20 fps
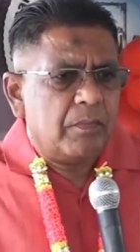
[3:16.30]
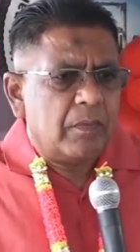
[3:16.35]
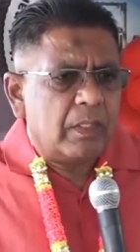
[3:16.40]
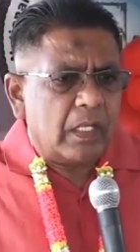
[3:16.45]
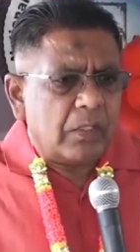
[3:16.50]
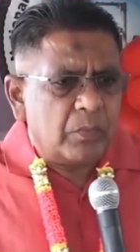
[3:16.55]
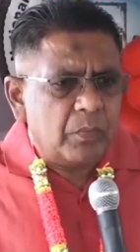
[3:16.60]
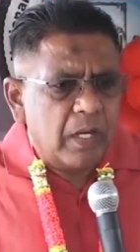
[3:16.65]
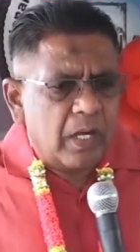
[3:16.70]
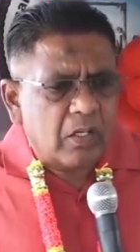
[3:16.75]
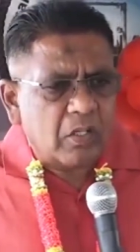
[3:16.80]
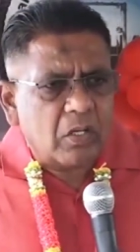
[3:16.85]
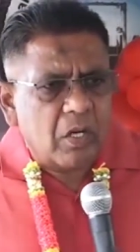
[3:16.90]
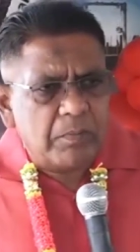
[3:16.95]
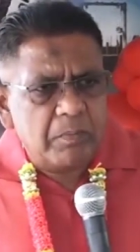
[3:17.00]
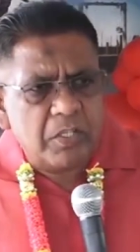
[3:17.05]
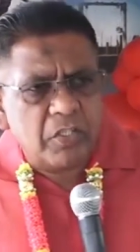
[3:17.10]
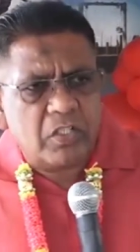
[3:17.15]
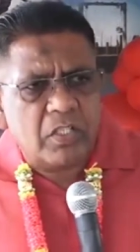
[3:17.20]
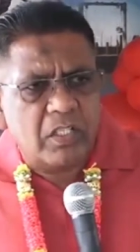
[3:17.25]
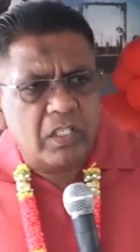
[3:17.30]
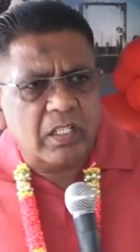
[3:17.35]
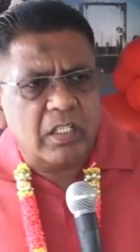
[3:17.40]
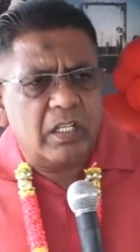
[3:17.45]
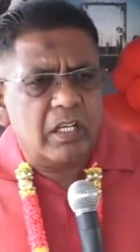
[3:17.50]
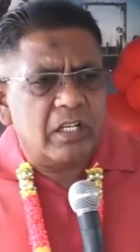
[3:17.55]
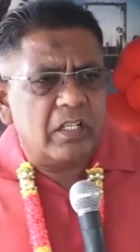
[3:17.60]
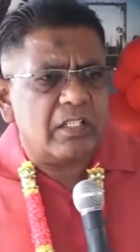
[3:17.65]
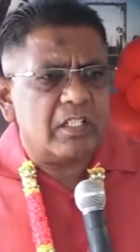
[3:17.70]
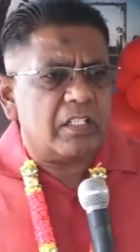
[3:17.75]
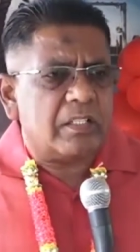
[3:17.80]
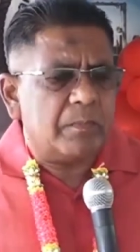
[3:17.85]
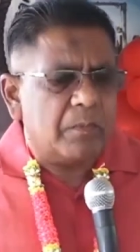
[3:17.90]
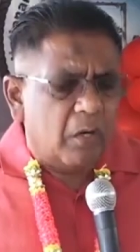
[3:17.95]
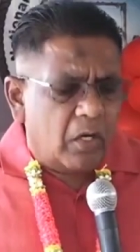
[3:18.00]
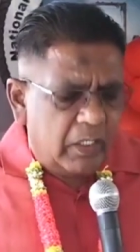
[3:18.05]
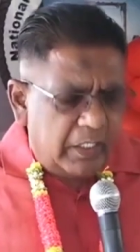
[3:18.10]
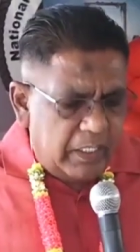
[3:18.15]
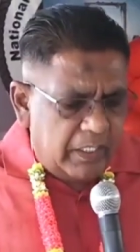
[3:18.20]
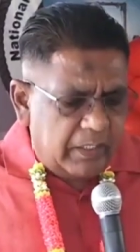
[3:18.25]
that we are commissioning here this
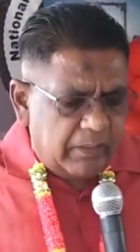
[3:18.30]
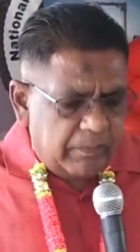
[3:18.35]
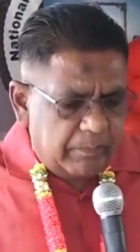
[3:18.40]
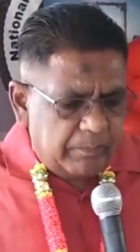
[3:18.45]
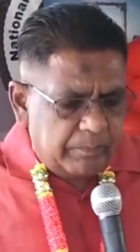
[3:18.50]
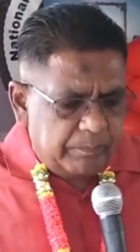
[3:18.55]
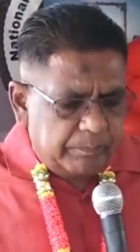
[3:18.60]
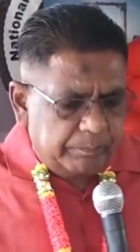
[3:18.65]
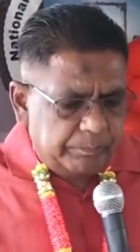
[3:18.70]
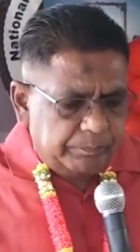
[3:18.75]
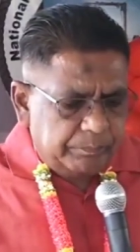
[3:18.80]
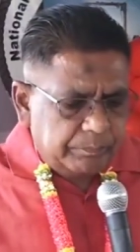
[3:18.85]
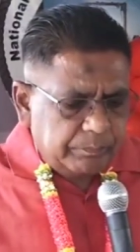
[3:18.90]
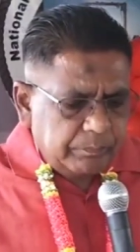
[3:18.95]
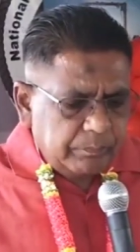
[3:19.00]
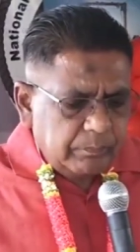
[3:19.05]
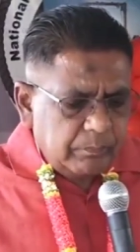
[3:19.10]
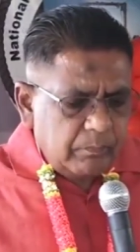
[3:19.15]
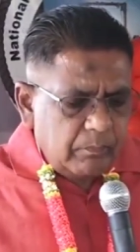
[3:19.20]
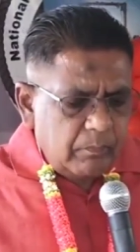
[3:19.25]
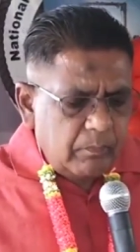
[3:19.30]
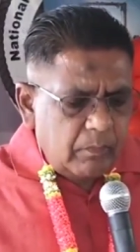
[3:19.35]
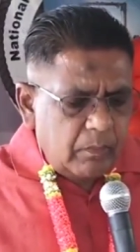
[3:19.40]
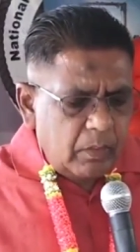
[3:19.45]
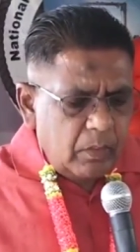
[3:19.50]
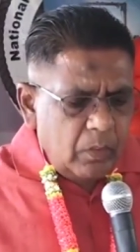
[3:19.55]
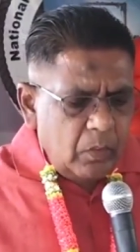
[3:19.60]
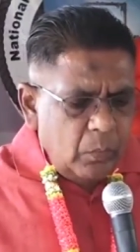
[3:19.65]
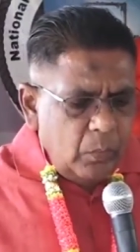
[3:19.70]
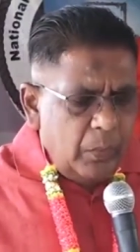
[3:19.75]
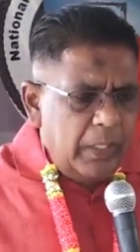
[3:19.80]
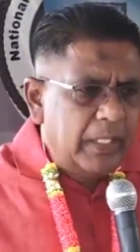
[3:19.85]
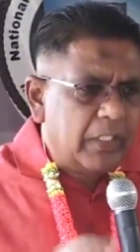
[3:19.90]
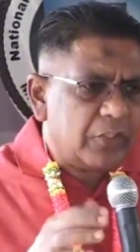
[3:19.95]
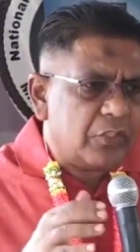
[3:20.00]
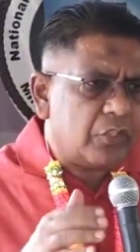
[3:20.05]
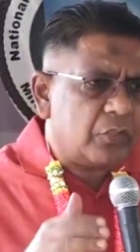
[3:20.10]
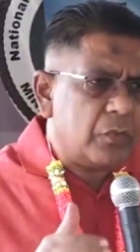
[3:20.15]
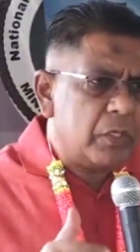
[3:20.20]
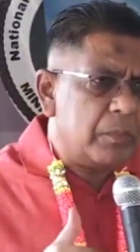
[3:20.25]
morning,
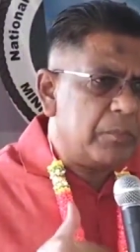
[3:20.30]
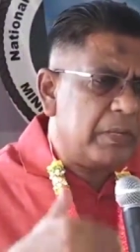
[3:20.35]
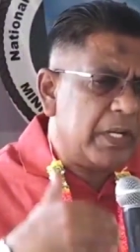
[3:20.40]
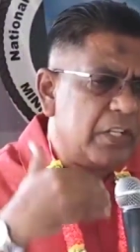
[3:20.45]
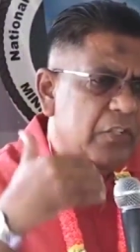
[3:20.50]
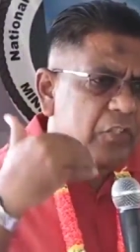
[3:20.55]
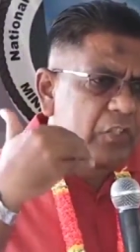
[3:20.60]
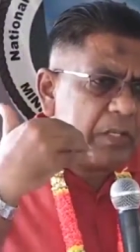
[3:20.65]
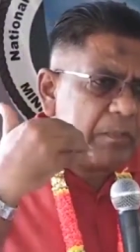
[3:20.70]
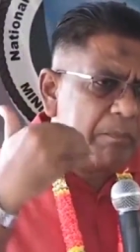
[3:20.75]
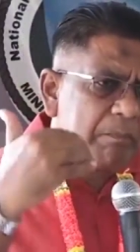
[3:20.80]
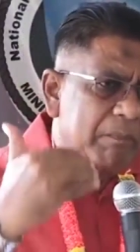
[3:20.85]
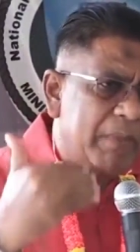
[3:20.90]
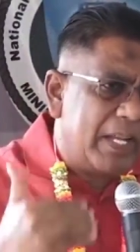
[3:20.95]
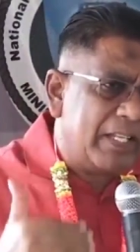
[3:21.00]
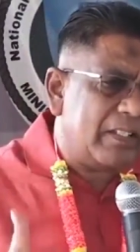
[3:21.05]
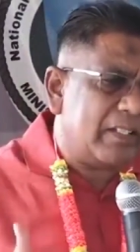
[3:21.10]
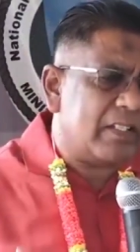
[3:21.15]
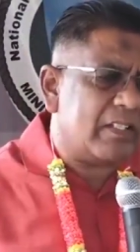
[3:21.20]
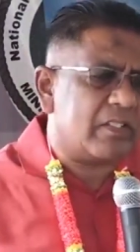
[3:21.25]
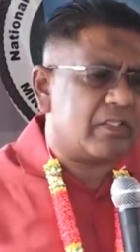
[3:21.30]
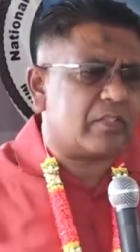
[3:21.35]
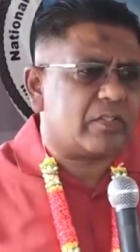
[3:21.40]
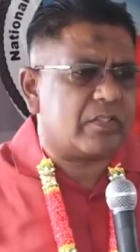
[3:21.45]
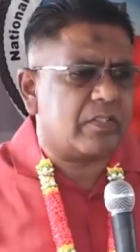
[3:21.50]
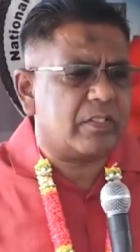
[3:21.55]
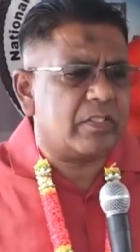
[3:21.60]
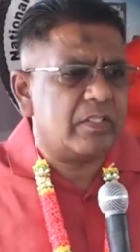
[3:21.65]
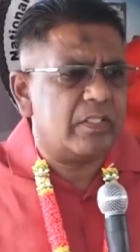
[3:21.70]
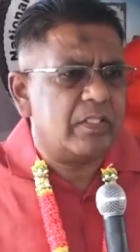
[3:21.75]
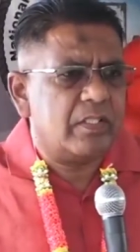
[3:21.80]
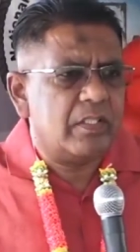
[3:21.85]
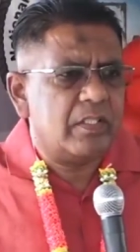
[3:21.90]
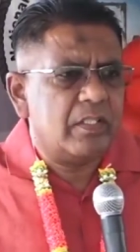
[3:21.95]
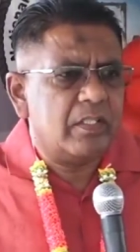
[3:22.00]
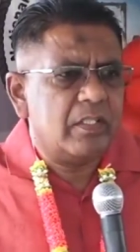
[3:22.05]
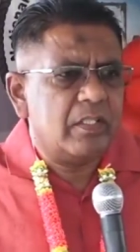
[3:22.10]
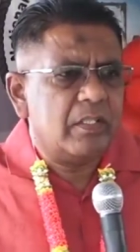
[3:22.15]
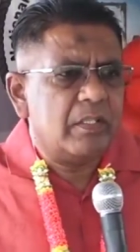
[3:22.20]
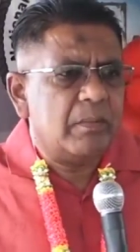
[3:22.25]
which will bring tremendous
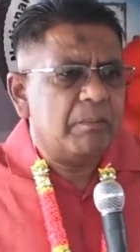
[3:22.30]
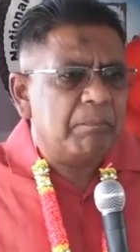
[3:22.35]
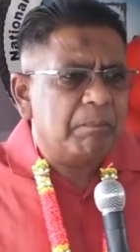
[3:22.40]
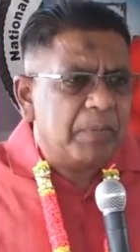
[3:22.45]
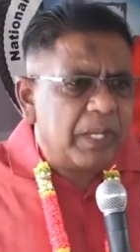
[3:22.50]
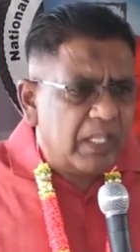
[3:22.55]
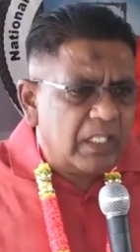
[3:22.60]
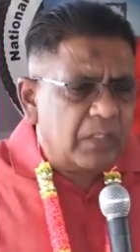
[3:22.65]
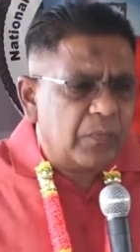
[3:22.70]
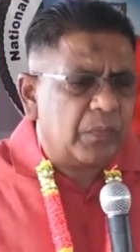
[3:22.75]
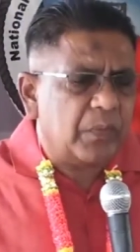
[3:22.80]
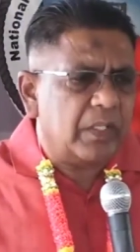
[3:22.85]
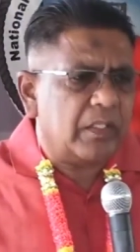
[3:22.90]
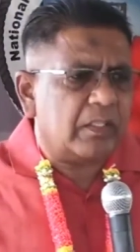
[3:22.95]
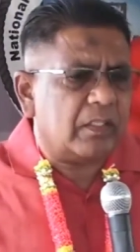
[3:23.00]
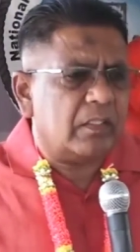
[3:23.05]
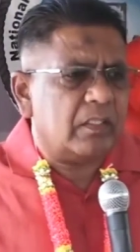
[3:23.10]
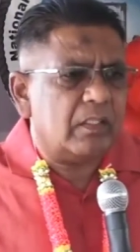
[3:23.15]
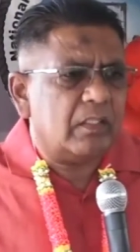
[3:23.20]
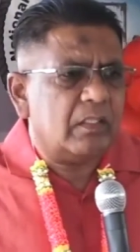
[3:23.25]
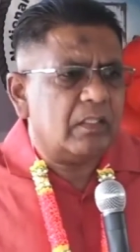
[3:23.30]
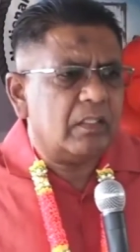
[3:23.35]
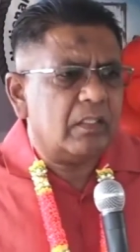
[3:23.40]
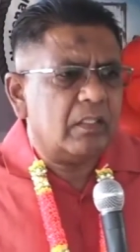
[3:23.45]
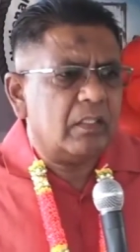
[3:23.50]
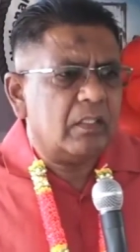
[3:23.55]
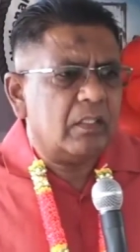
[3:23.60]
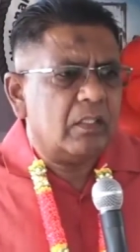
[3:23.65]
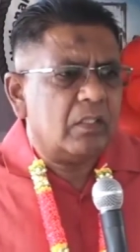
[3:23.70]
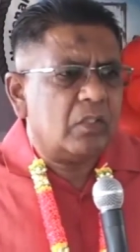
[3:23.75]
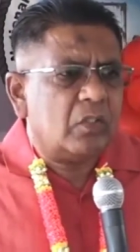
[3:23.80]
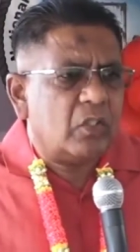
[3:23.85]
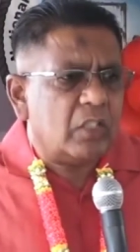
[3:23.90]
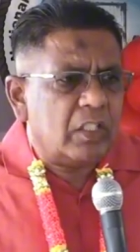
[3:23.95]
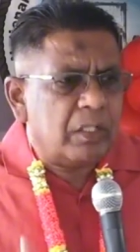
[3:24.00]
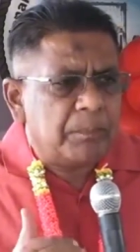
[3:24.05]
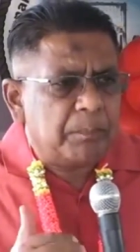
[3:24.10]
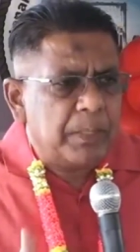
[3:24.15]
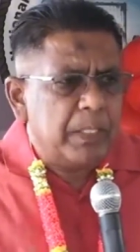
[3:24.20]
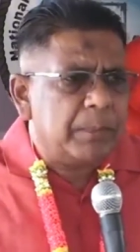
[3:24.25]
benefit to
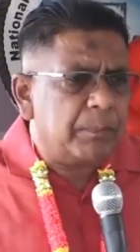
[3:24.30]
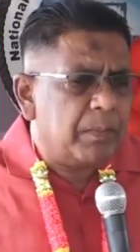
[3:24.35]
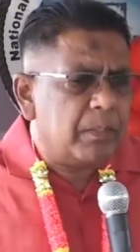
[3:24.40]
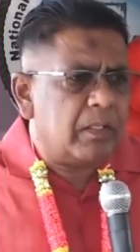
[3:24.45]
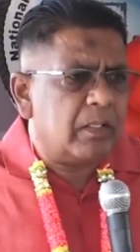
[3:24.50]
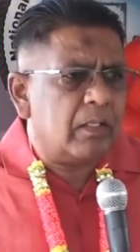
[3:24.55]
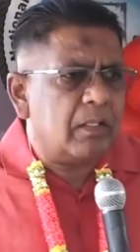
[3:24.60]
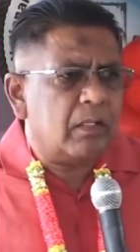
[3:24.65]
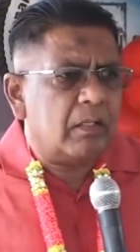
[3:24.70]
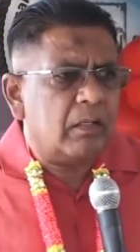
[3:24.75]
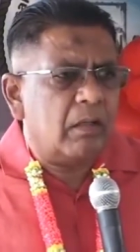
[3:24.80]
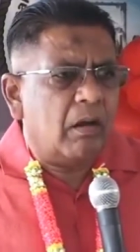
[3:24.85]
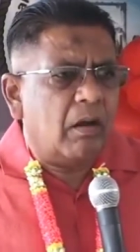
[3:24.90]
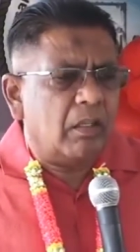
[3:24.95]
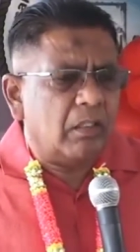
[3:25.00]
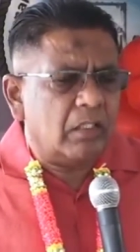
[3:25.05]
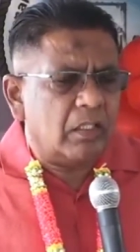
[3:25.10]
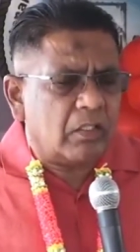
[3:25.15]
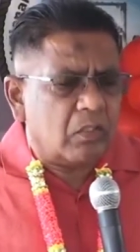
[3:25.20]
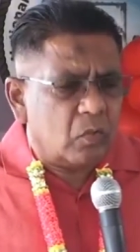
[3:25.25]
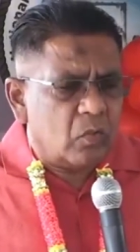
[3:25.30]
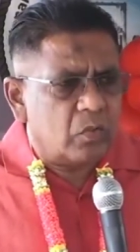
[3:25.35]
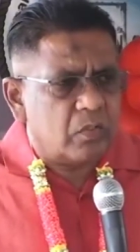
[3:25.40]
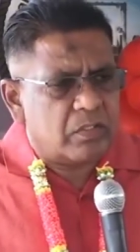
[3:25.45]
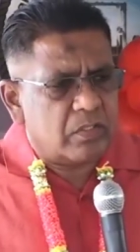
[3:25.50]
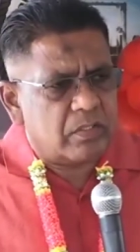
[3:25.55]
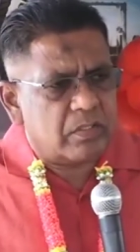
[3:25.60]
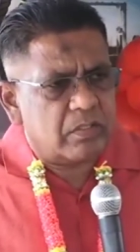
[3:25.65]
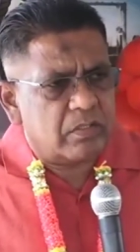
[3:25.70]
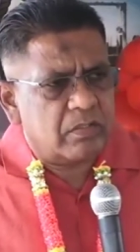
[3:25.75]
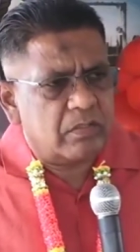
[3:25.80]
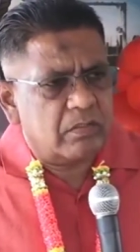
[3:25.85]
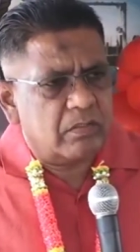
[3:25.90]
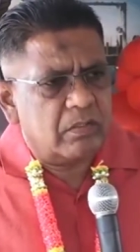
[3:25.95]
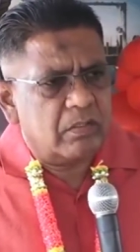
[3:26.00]
the people on the coast.